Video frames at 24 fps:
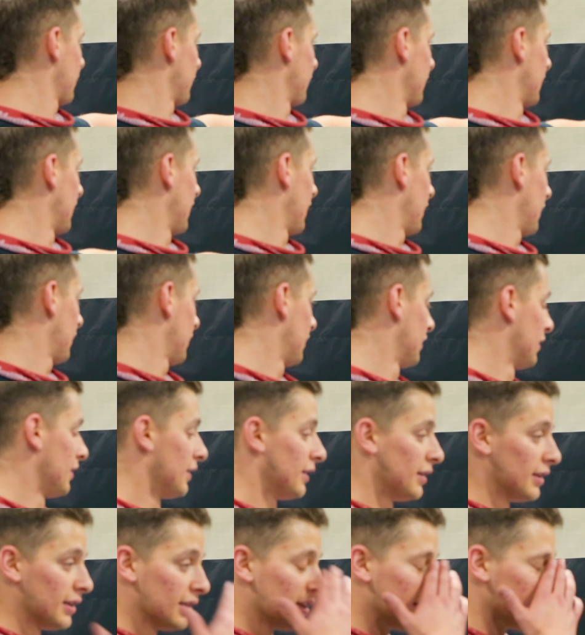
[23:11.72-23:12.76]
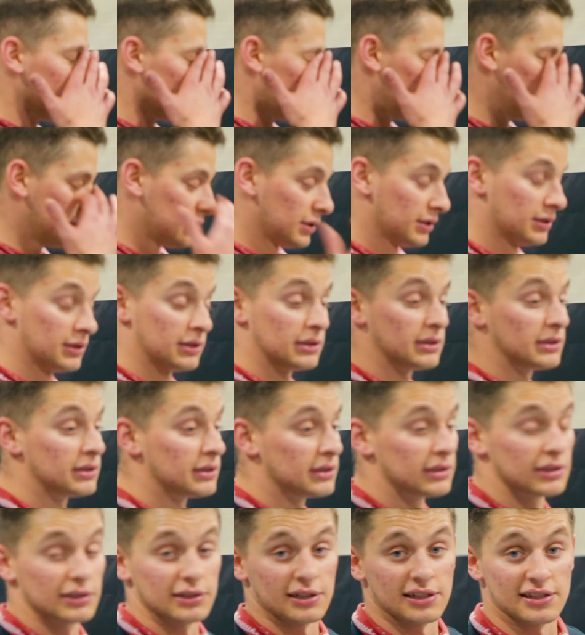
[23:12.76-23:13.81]
over there.
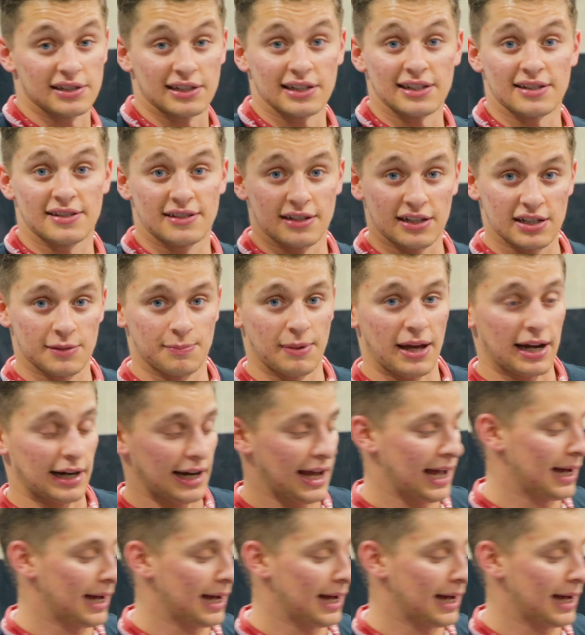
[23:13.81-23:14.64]
Let's get 6-pack